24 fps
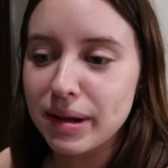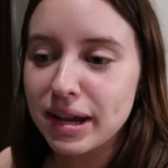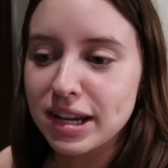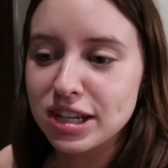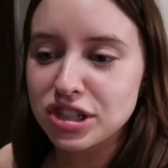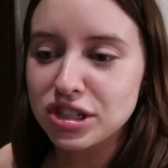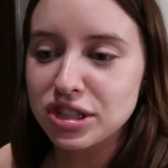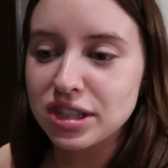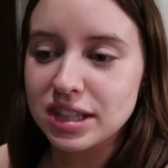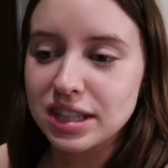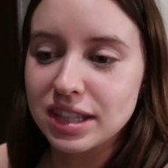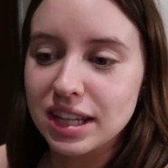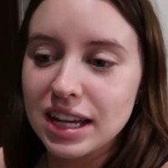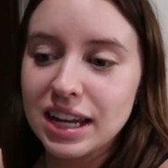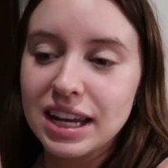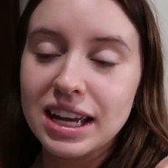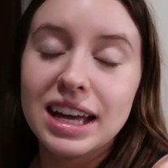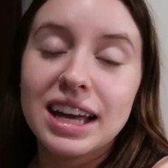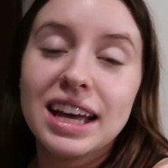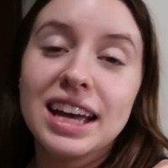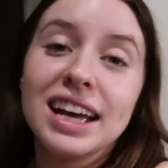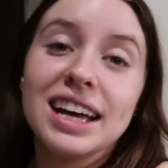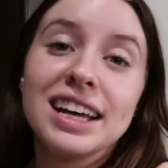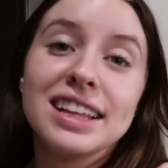Sebastian
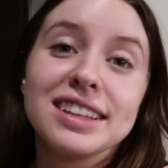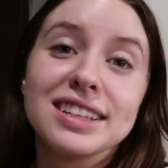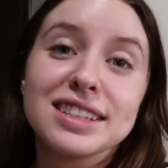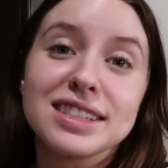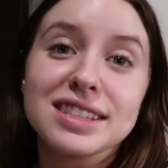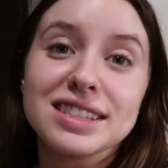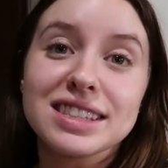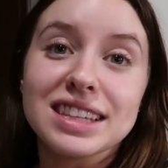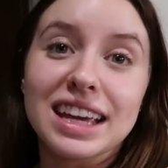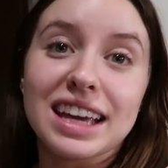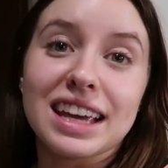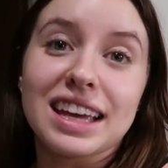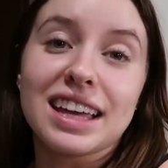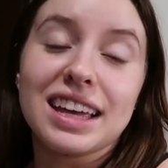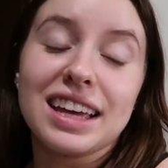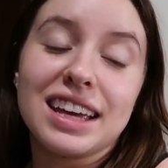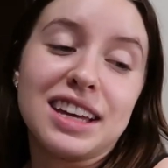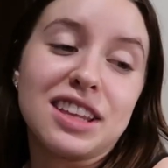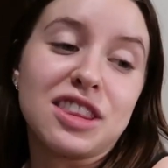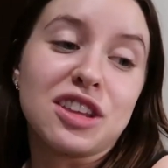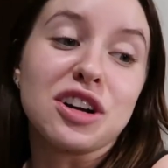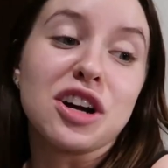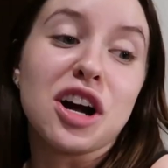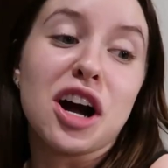this is like
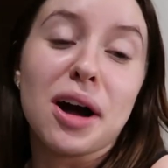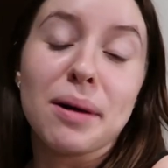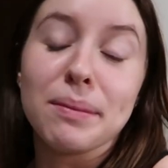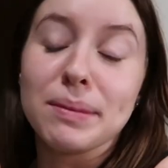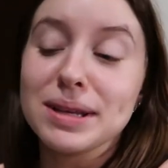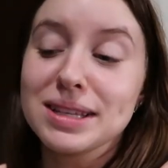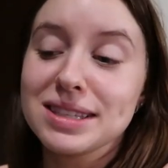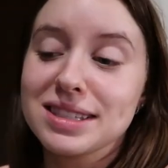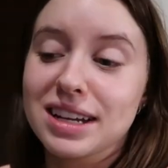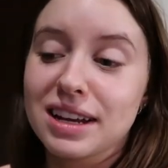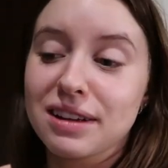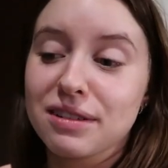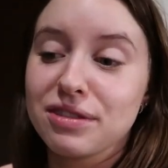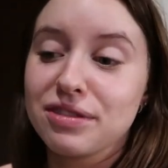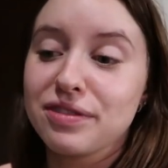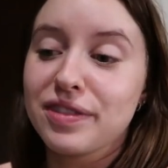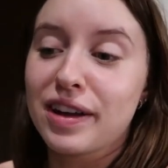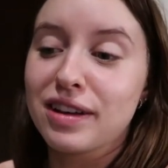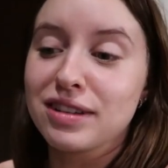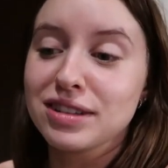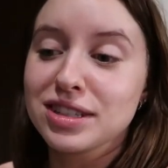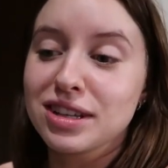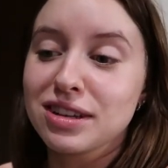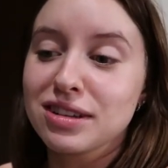the calmest I've
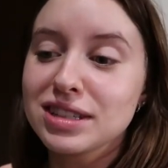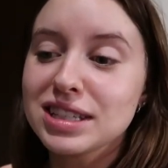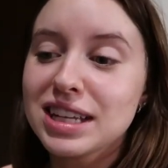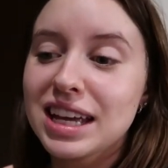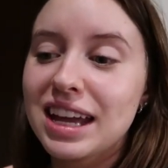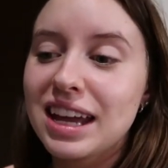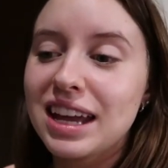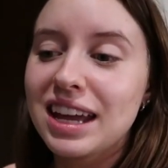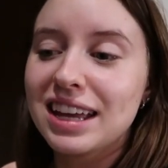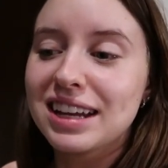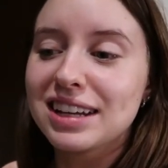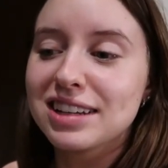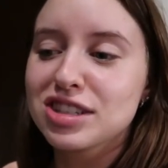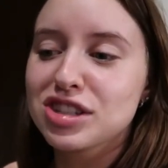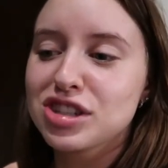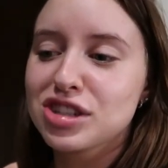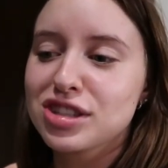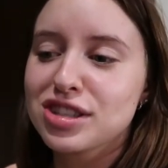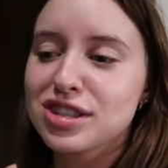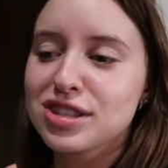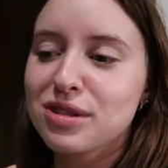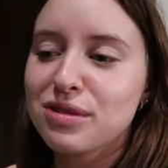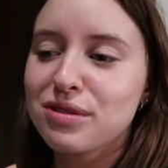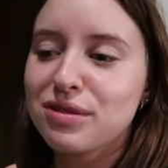felt all day, and it's
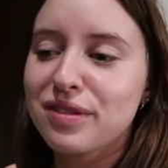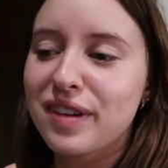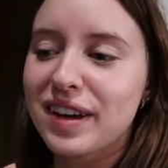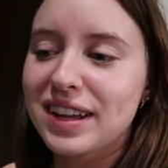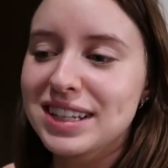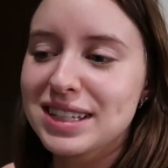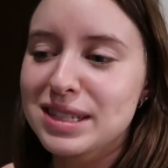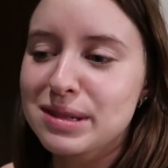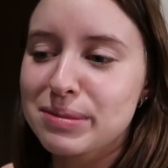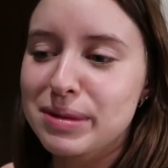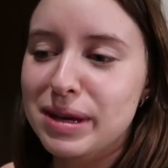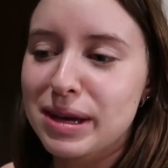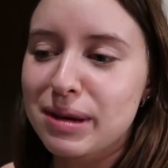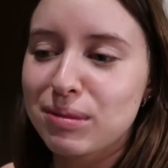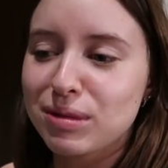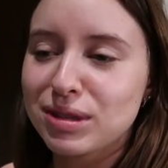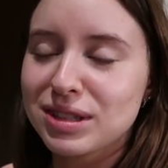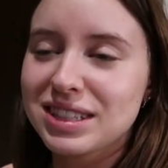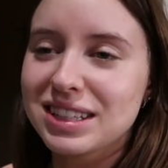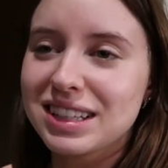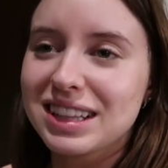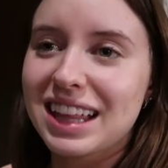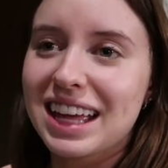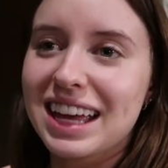just so fun to be able to